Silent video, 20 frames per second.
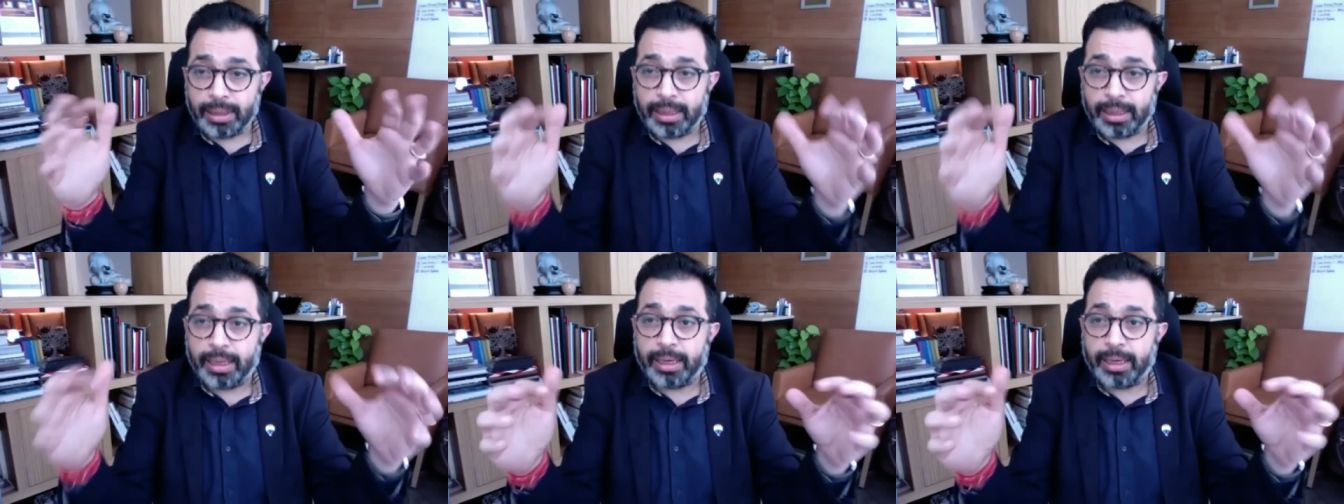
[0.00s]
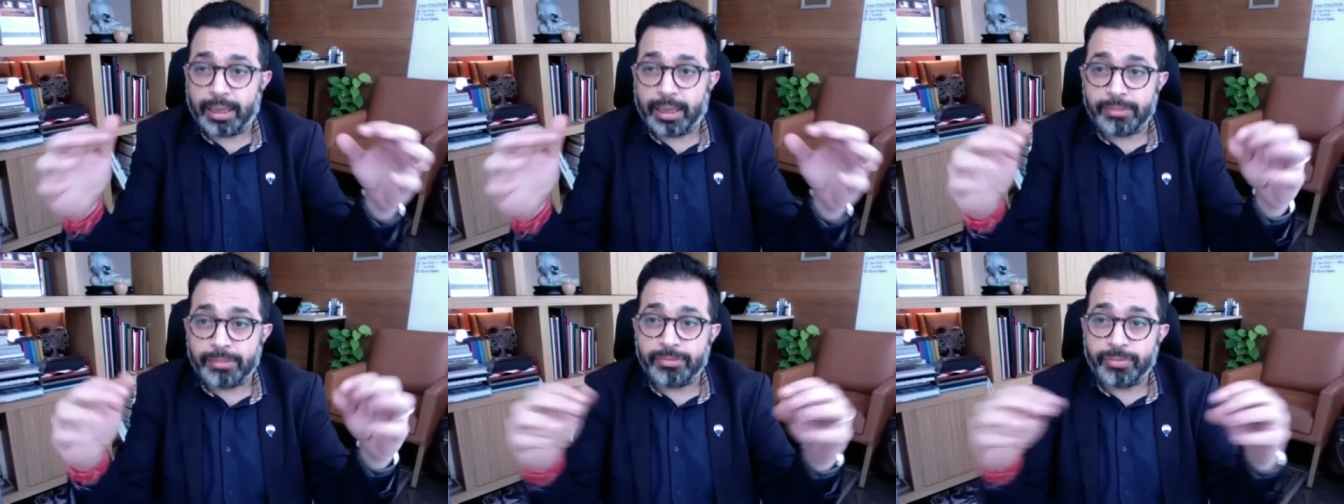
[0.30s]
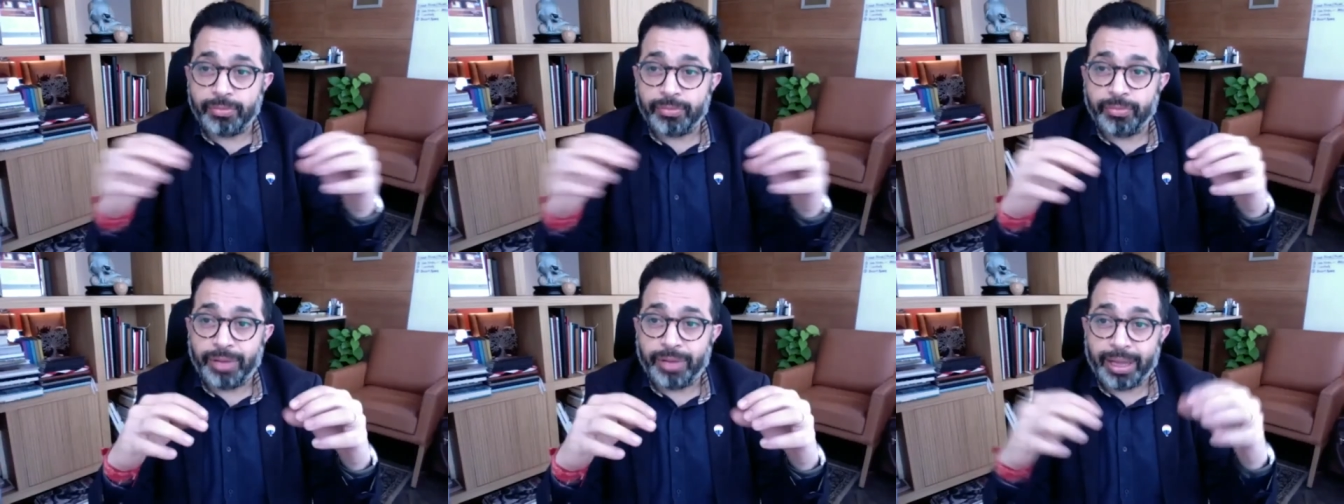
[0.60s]
uh,
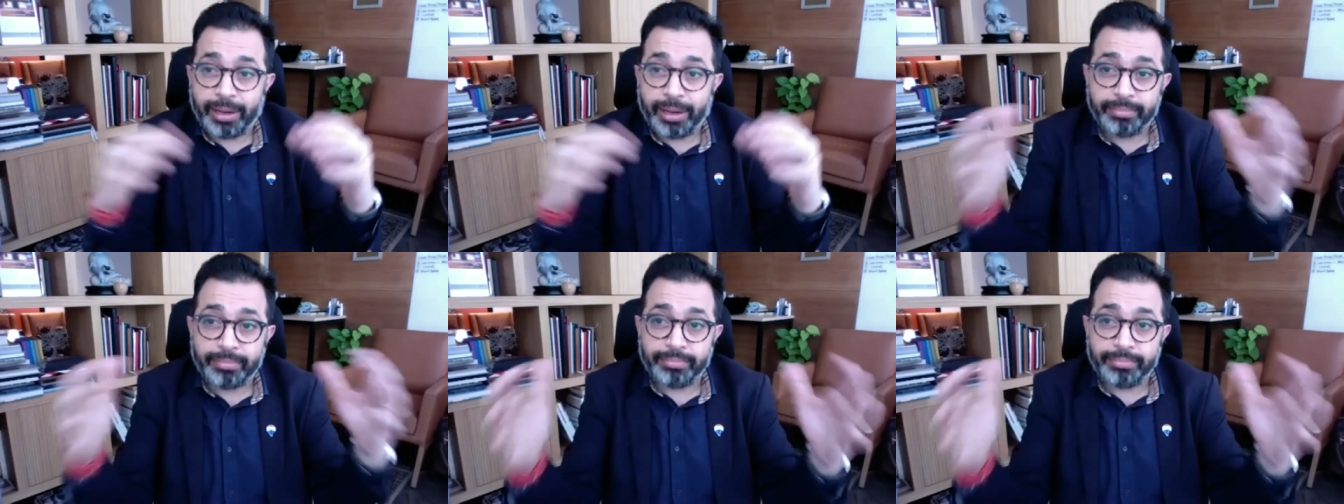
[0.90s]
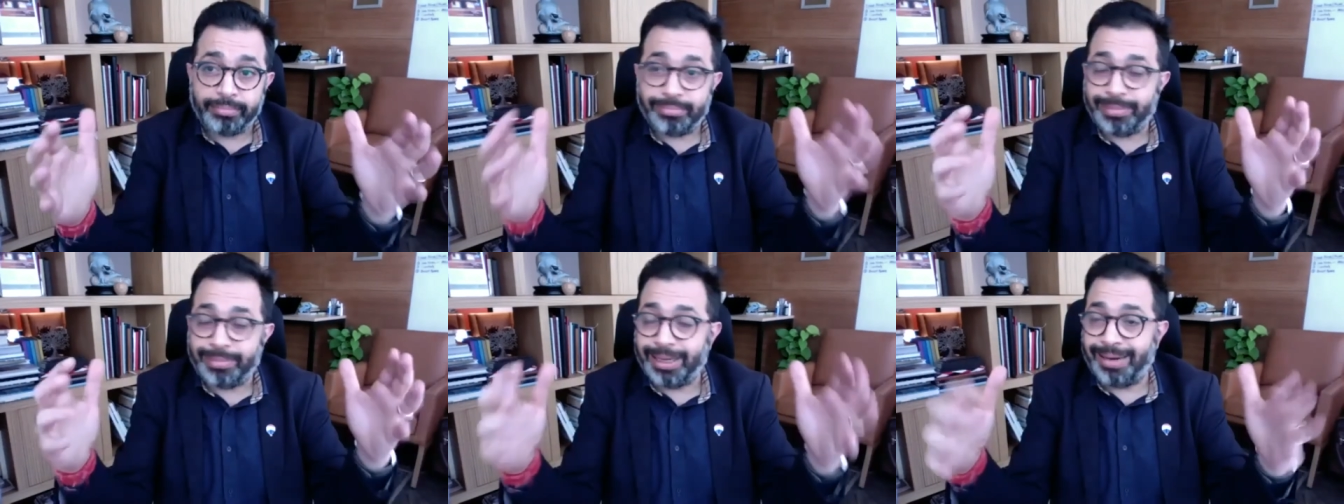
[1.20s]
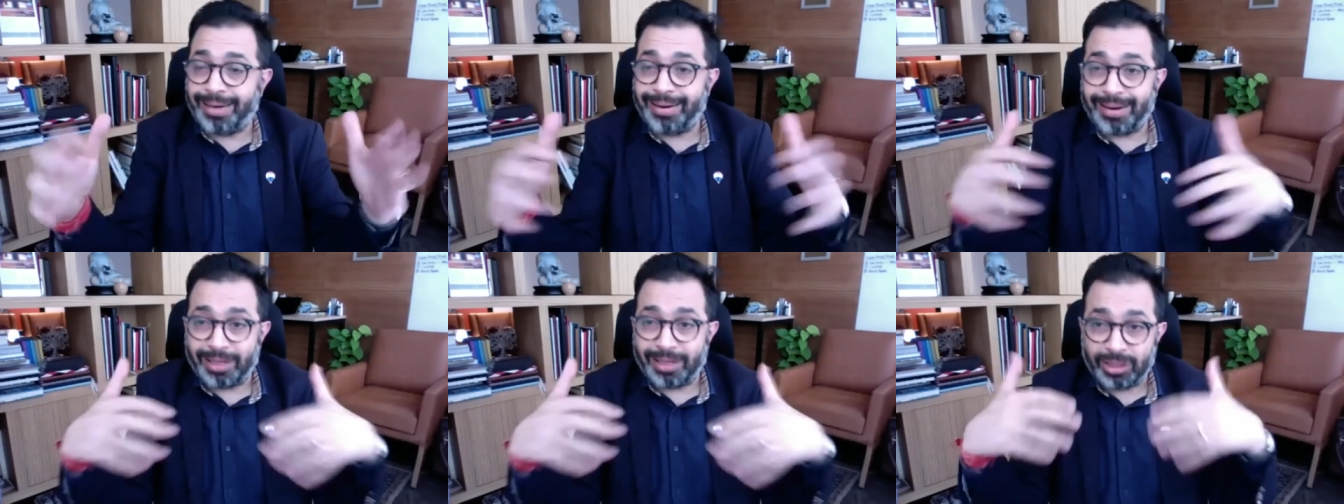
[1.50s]
where
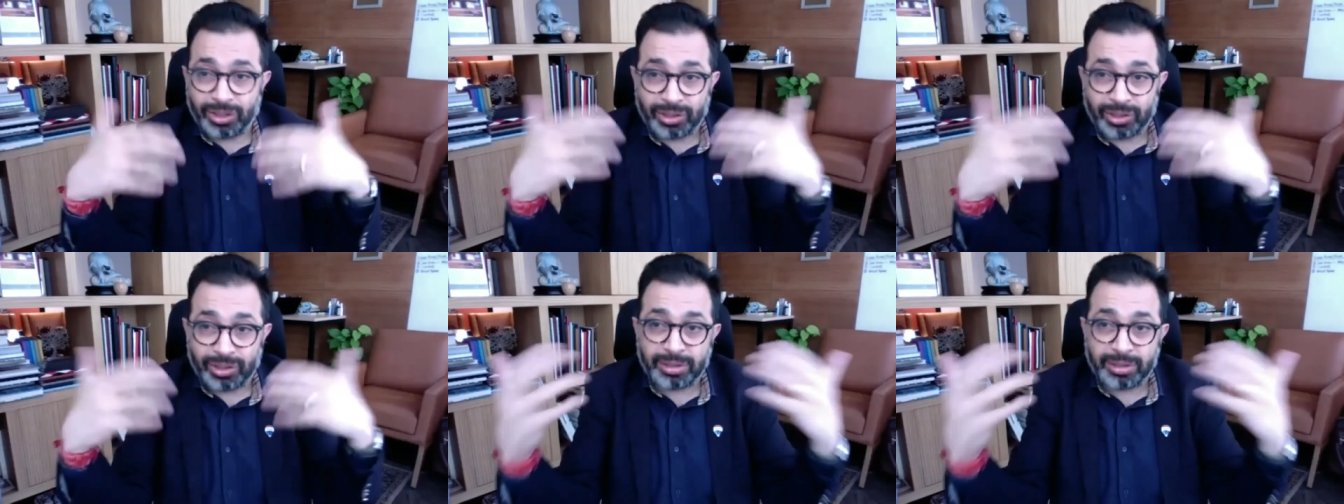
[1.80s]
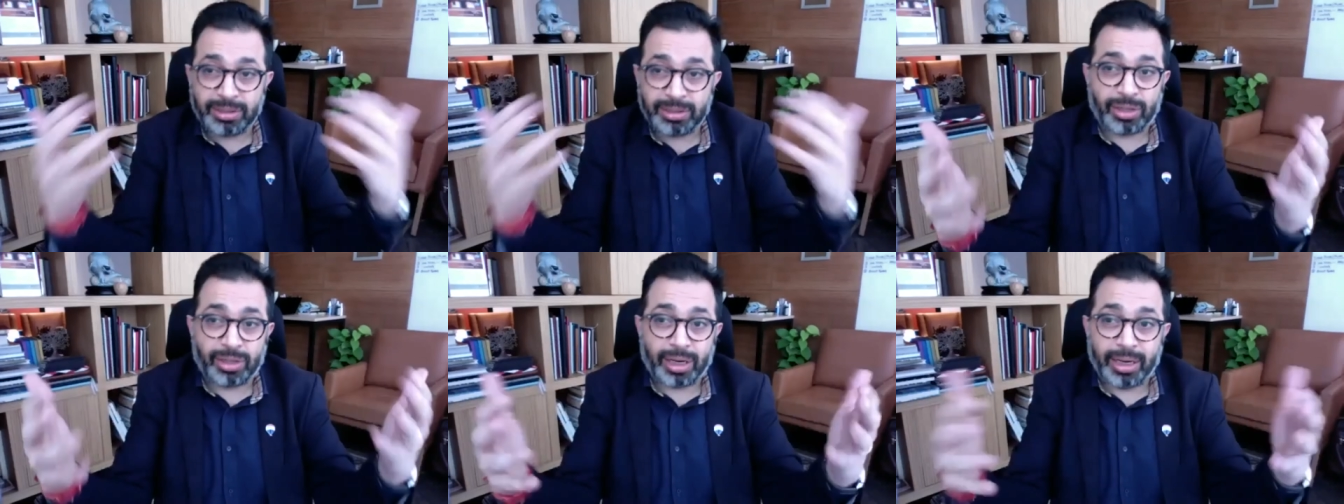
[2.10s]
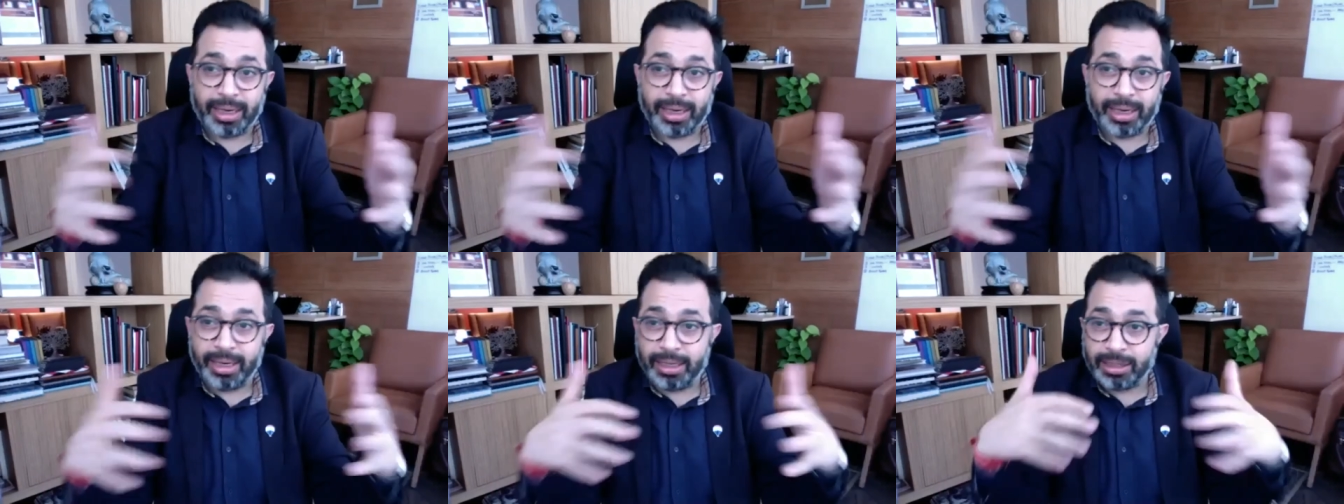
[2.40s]
they are
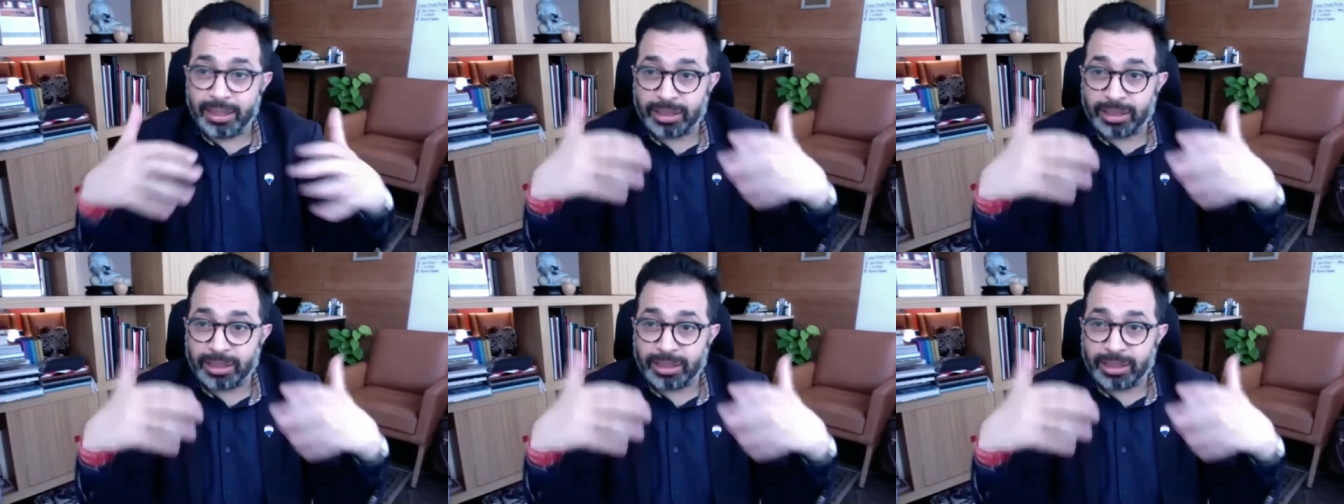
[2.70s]
struggling,